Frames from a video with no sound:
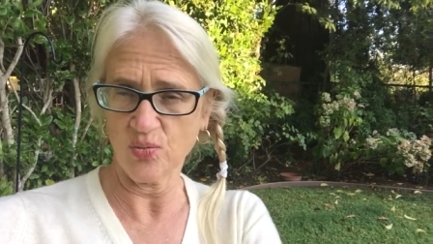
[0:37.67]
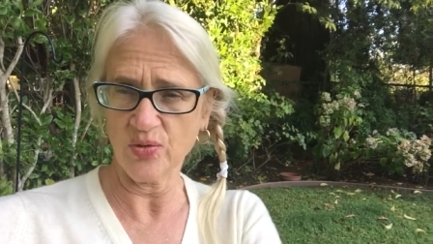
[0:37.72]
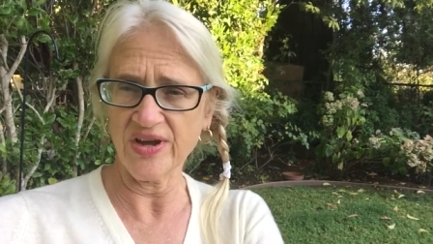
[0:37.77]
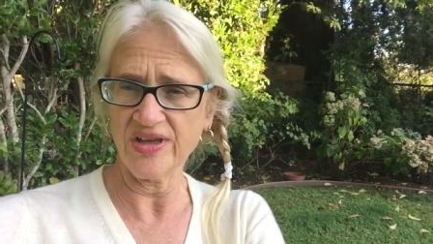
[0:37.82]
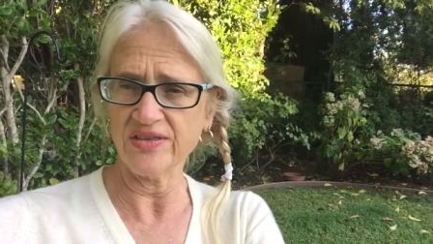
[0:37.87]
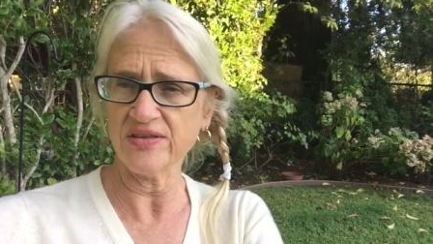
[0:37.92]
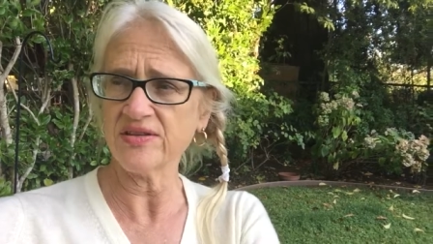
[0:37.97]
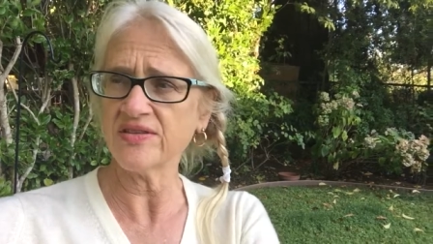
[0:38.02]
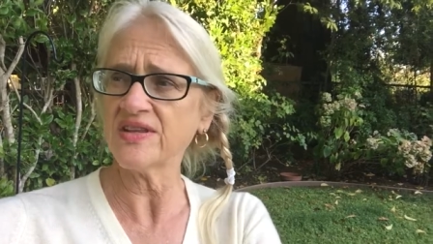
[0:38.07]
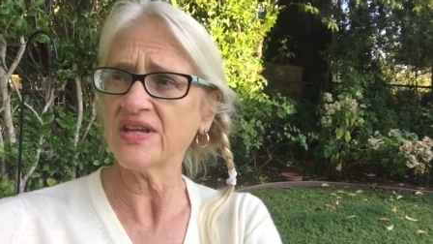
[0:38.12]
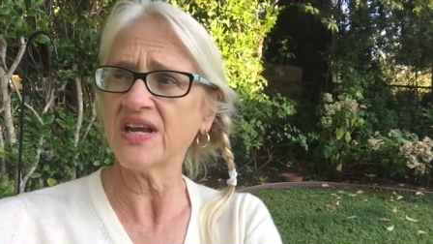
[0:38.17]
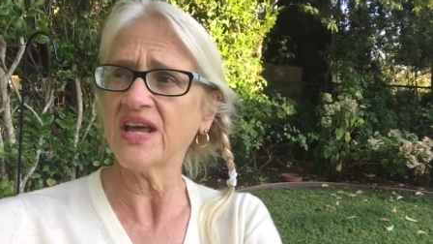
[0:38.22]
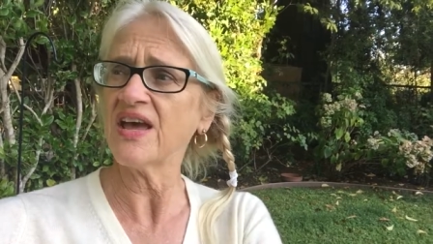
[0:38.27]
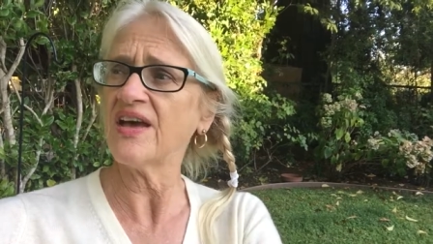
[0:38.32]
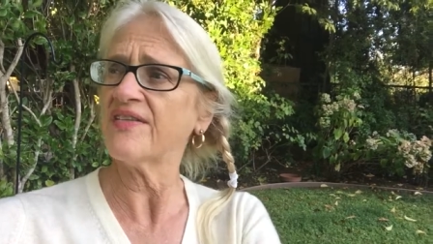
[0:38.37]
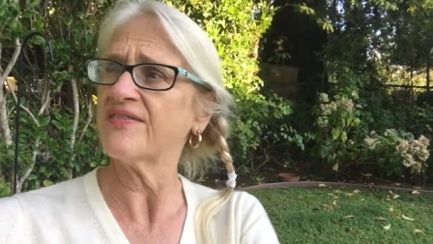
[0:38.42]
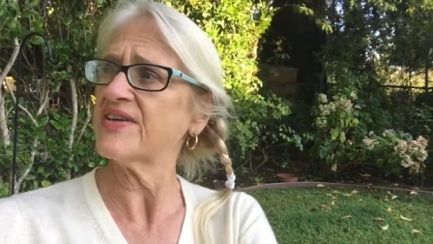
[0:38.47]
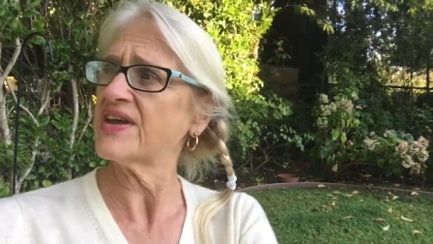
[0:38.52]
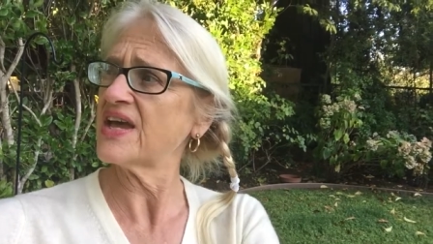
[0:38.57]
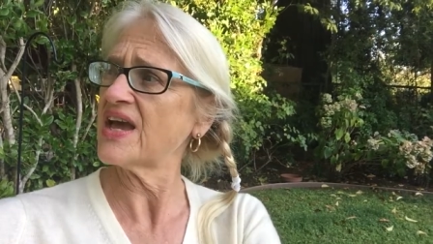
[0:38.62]
Rather than
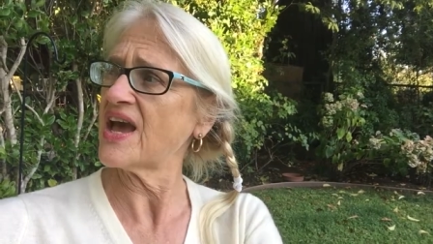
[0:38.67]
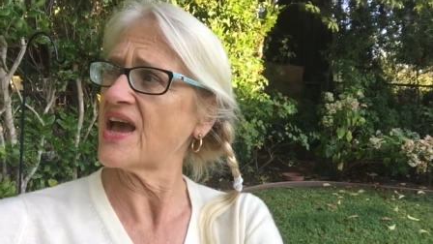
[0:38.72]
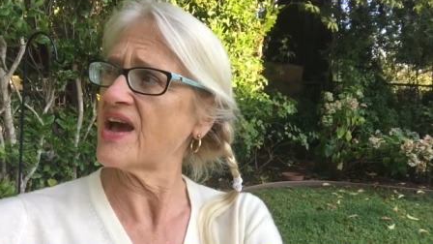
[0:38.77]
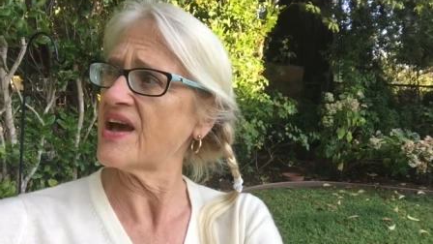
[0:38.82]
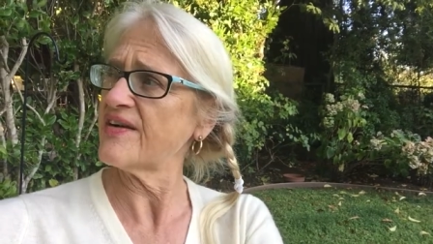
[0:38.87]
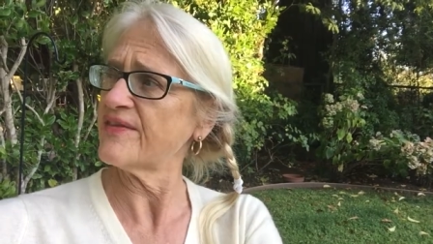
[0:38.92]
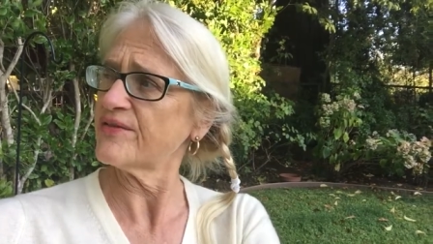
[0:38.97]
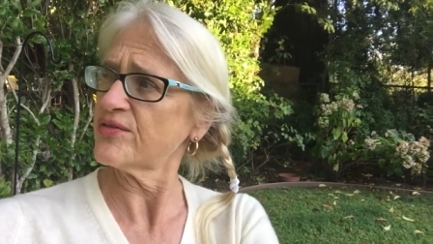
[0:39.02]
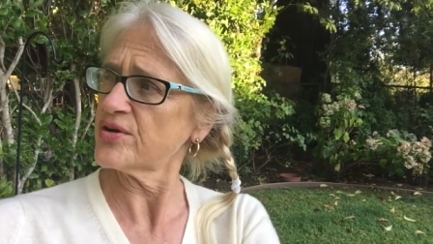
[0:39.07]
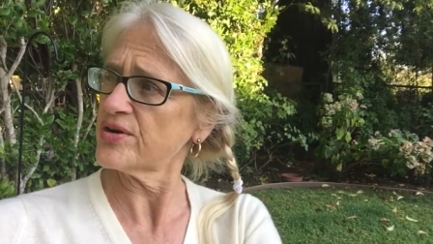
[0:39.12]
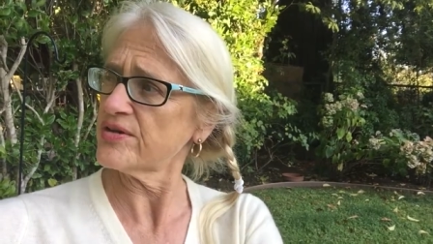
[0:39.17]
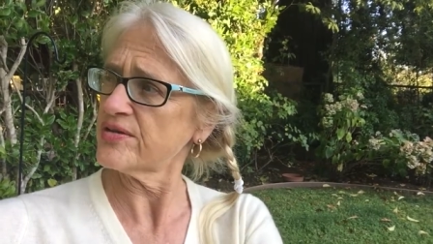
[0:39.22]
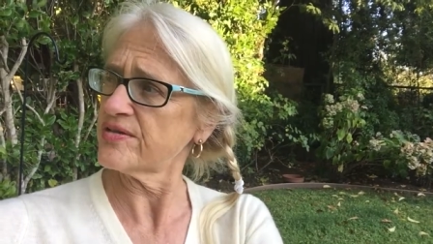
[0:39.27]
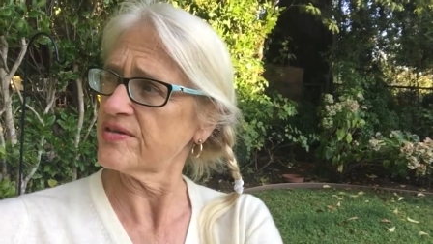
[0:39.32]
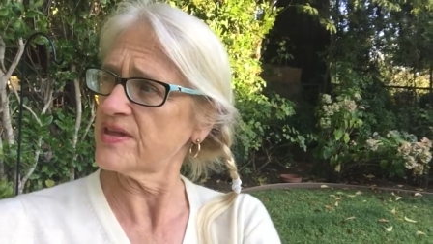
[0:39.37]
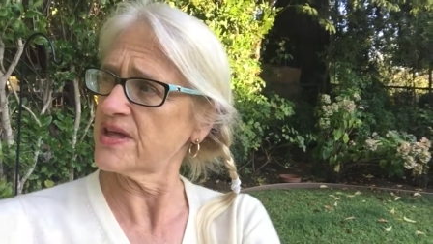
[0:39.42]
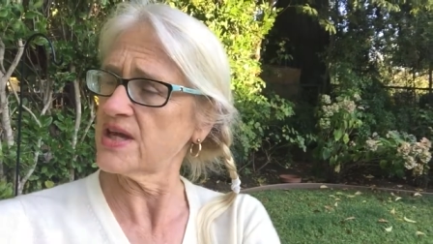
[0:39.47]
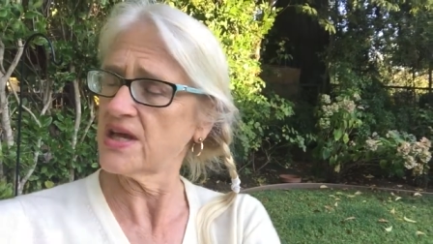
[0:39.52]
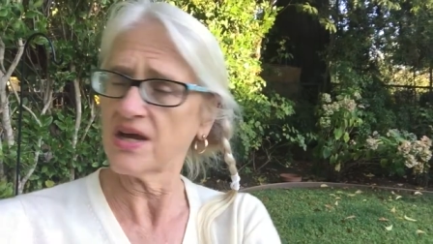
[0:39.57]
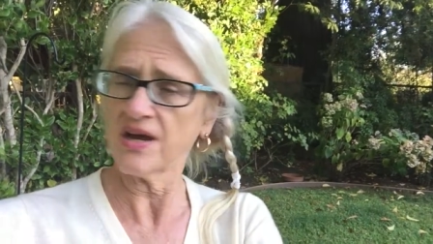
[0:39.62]
having
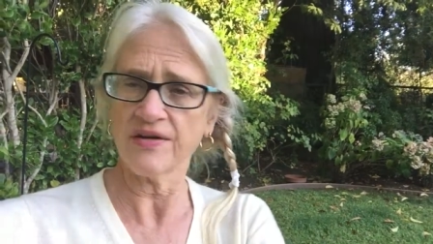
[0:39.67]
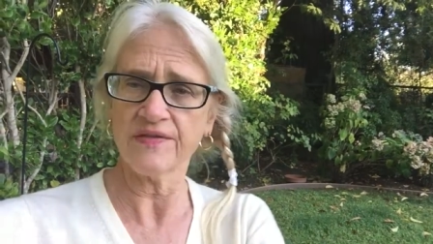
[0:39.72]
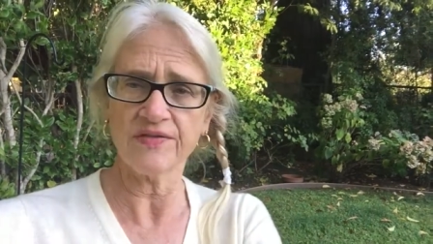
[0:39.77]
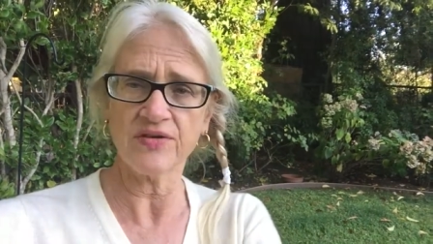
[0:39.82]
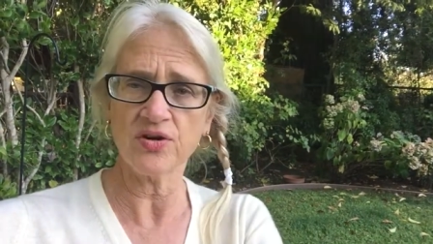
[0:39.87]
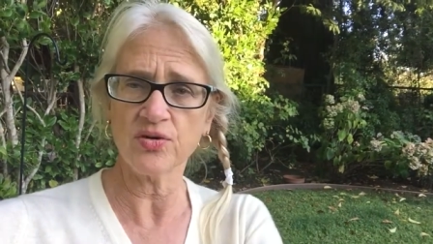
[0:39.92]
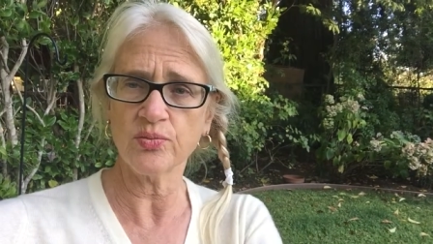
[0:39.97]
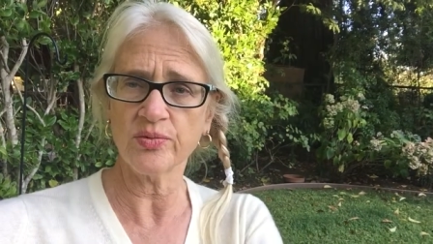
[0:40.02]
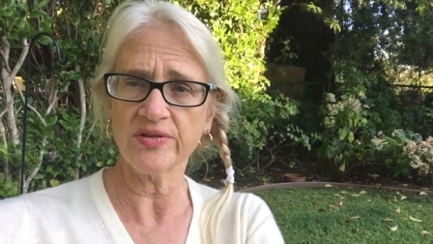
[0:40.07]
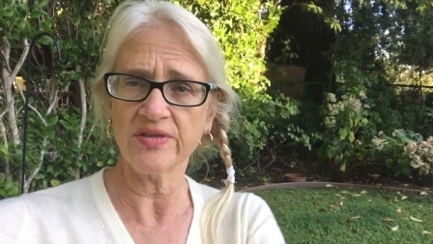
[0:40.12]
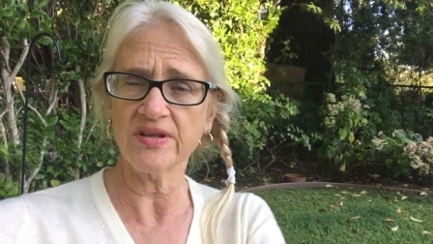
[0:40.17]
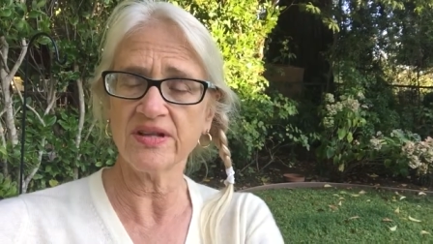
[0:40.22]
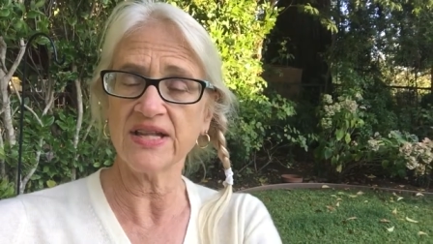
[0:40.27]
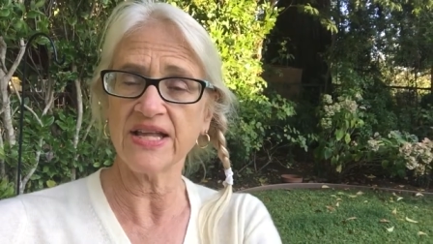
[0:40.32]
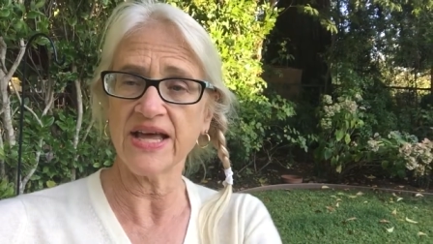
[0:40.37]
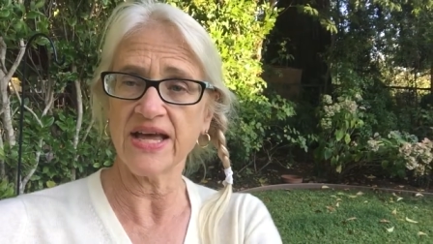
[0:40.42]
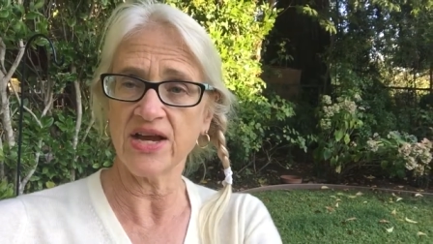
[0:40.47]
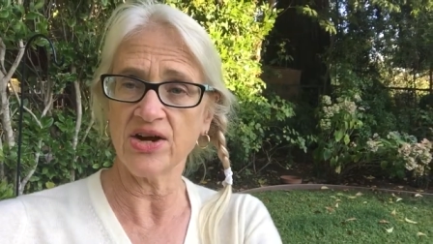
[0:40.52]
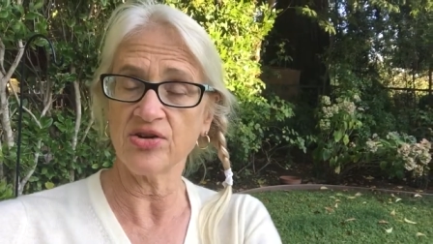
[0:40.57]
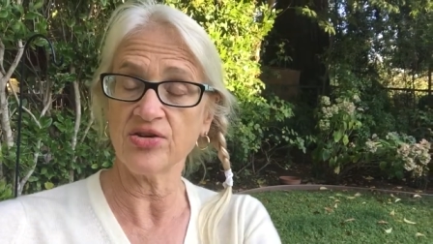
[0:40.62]
everything covered with a
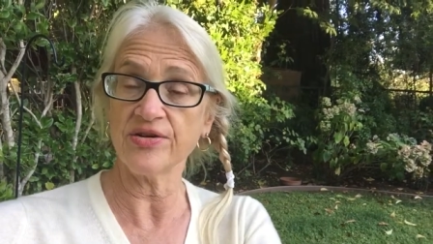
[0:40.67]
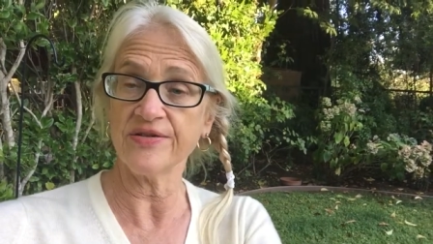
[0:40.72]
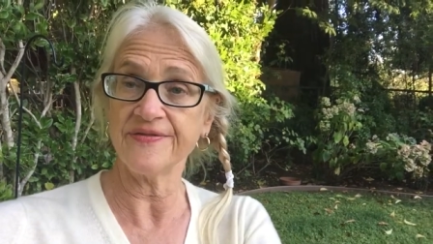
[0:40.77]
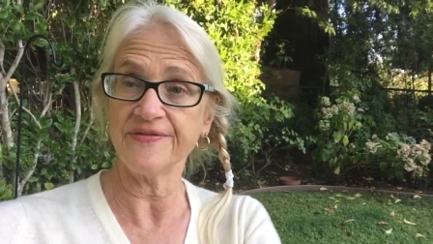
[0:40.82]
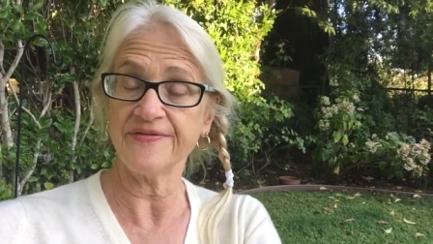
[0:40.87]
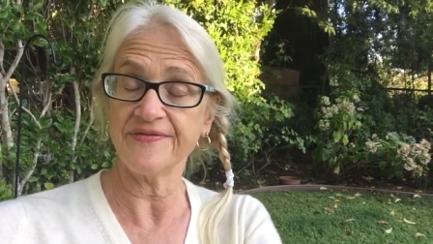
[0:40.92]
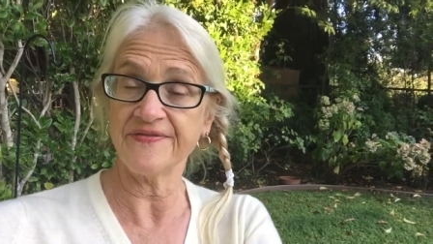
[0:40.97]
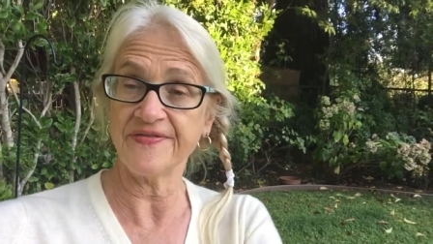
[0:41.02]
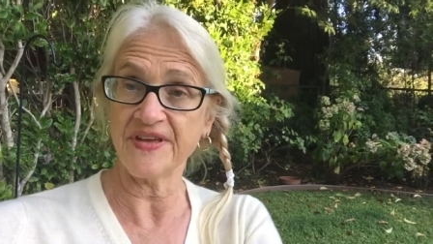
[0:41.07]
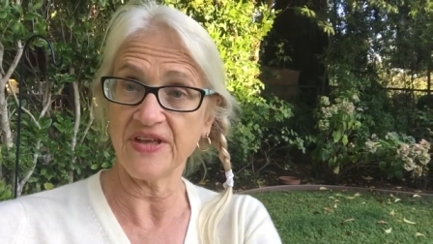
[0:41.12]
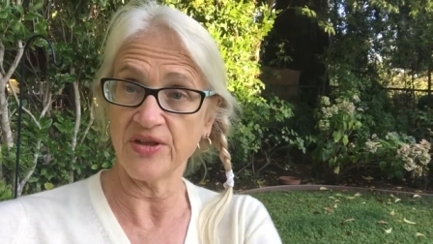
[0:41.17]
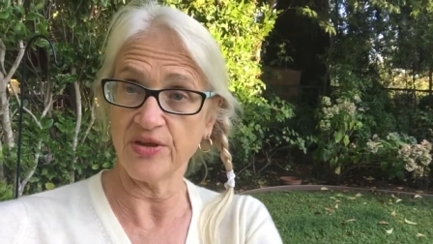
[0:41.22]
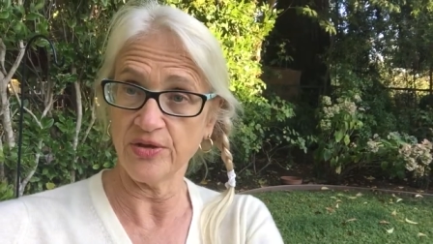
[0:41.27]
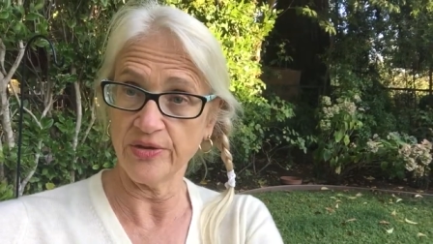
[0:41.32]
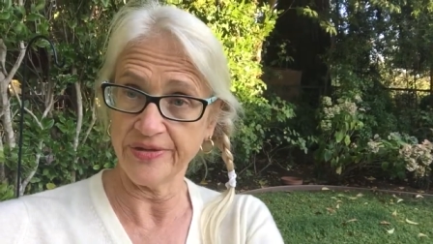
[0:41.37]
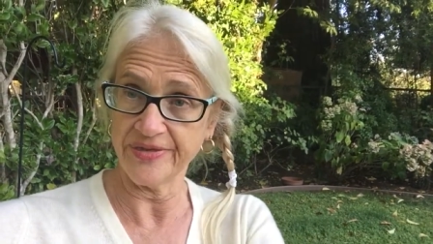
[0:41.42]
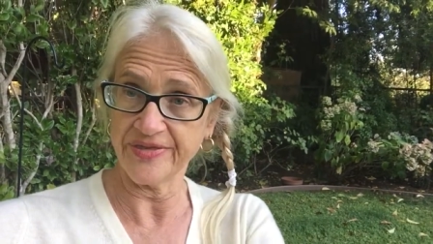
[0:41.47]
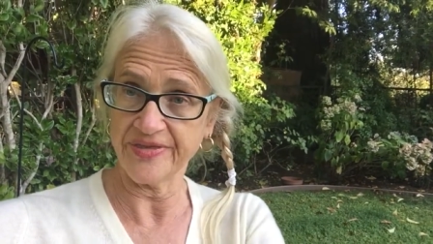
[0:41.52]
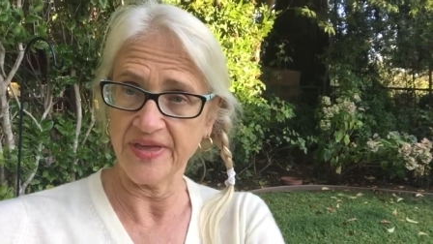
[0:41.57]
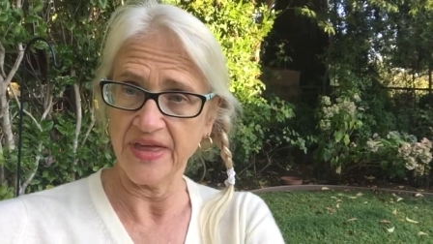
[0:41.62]
layer of
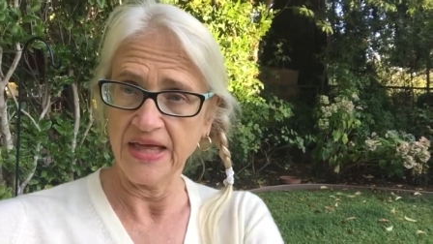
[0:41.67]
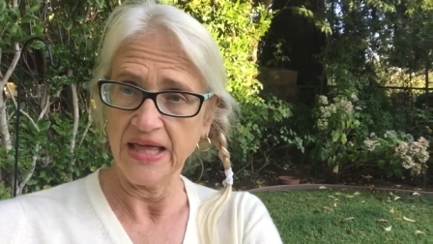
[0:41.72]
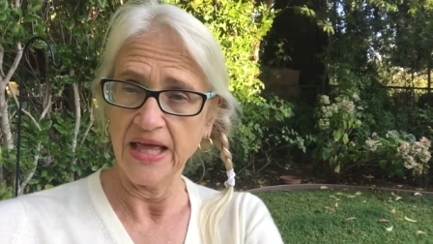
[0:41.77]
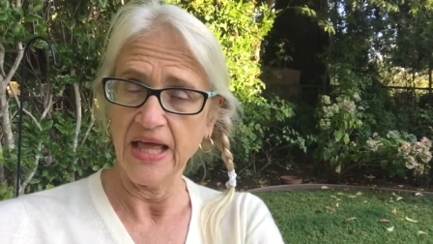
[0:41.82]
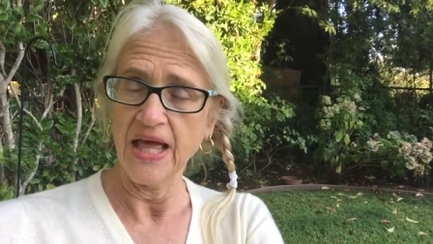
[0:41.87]
filth,